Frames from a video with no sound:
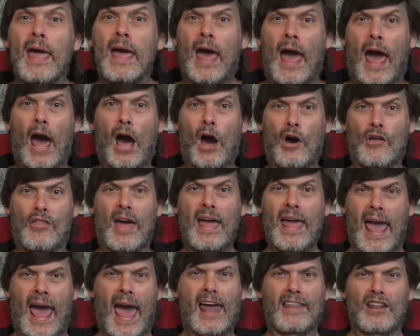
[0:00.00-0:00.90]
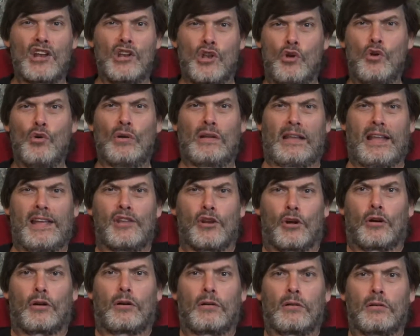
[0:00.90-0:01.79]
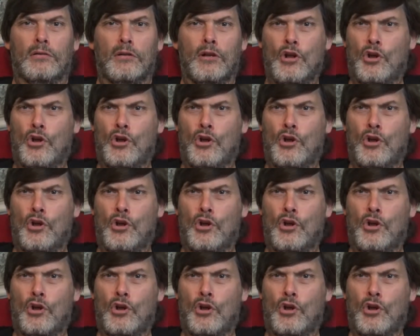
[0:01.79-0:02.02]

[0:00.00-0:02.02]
how they had a new leader.